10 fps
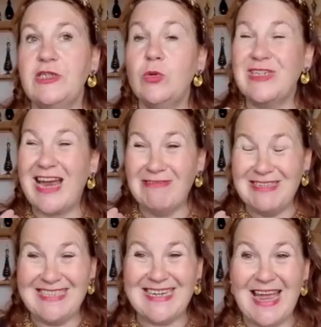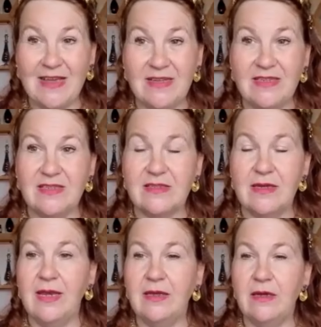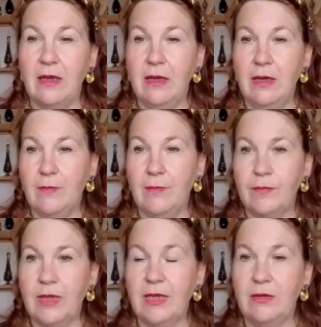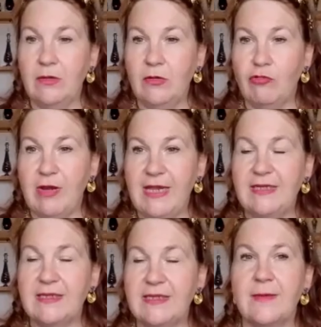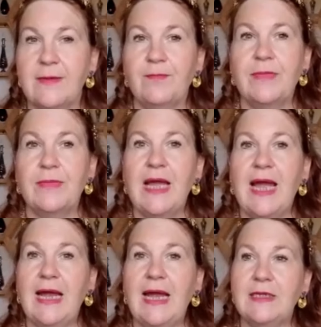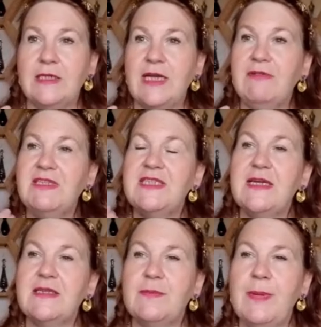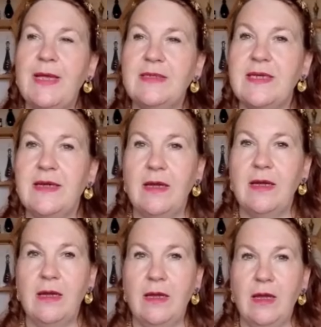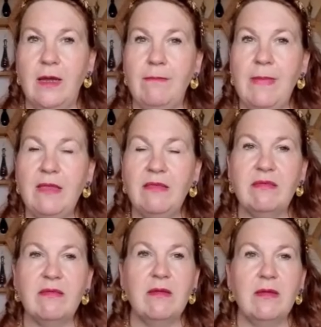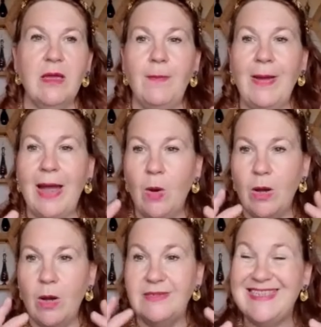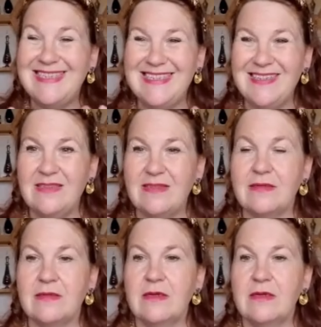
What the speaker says: is called Aristaeus in Greece. And Aristaeus appears in a myth about Odysseus.